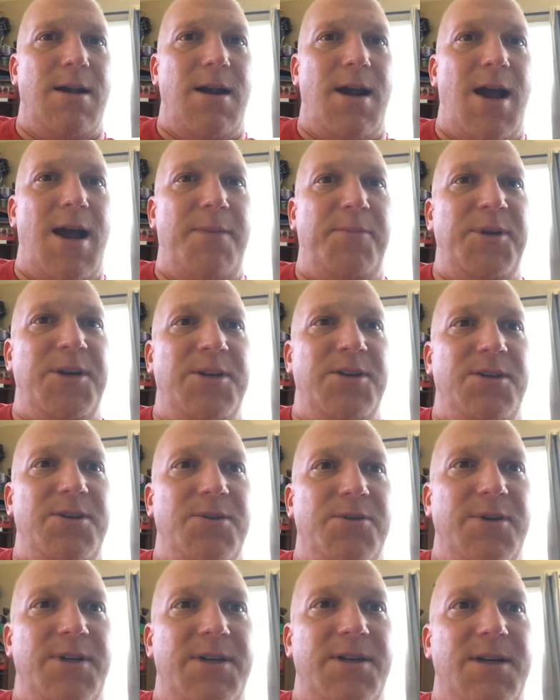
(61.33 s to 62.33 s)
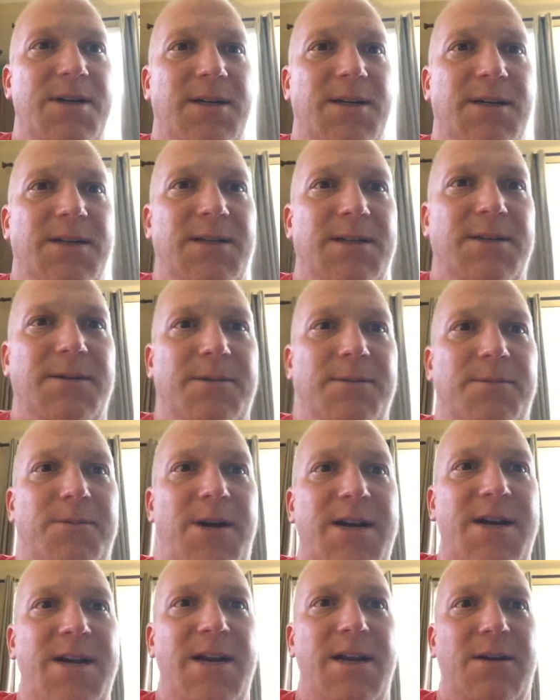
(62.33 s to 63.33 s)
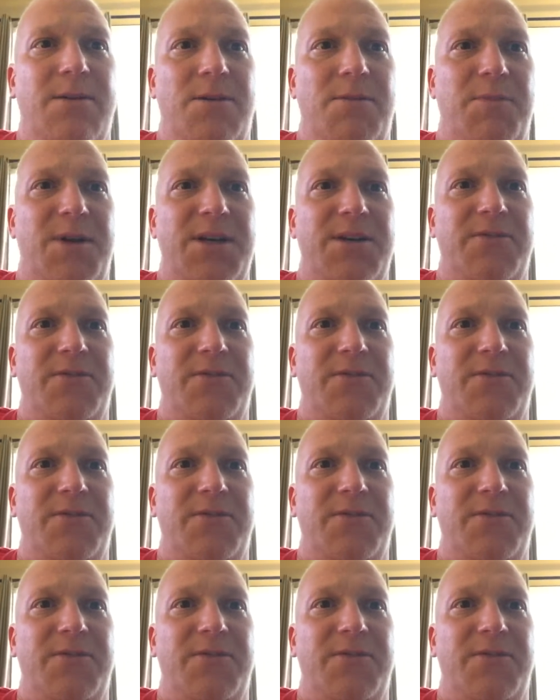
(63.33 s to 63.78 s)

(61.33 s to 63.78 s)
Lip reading: Happy to do it. Right now on my